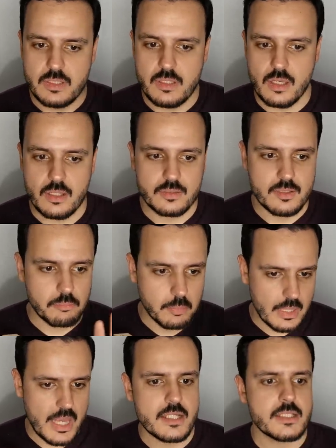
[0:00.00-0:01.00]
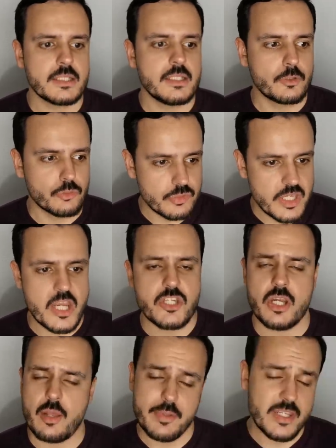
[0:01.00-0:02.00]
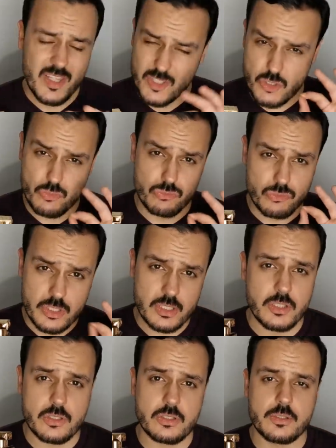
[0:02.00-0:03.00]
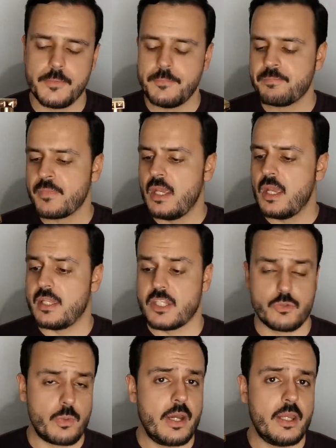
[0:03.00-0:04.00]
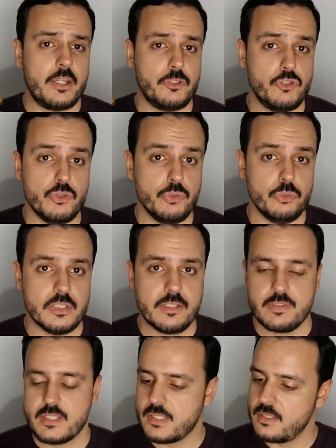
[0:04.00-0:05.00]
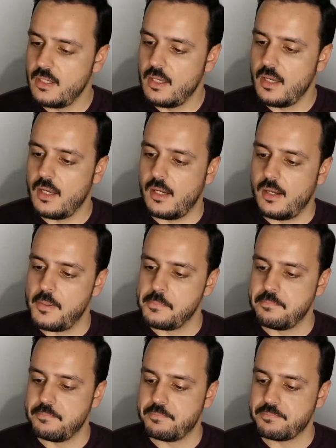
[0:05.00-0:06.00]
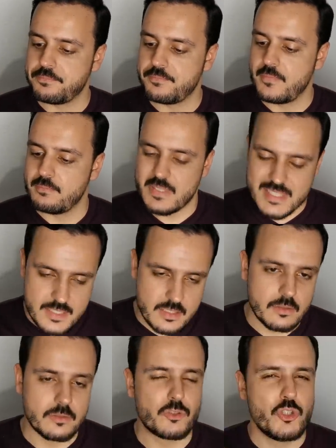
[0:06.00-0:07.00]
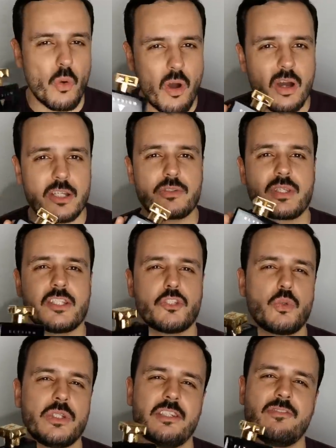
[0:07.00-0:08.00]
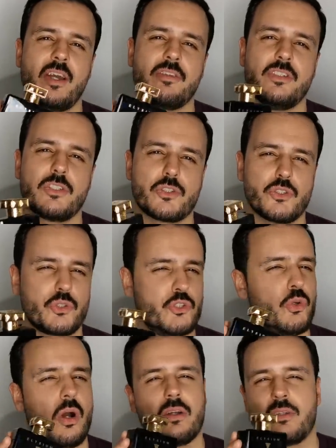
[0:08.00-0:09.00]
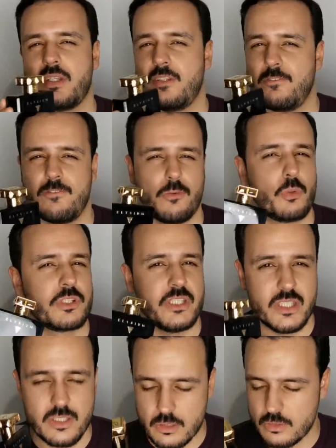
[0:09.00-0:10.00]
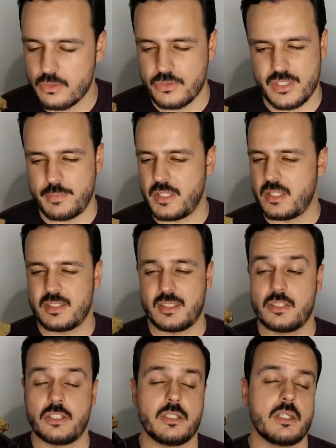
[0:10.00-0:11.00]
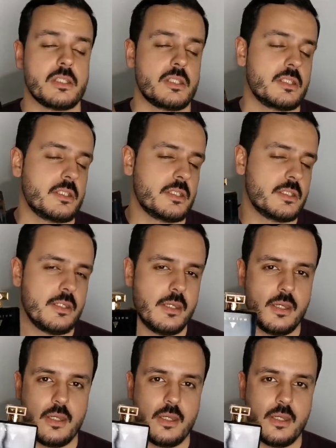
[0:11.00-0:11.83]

the the blend, the creation. I mean, it's really good, and that's why I do love it. Um, but still 225 euros or 240 euros i mean it's just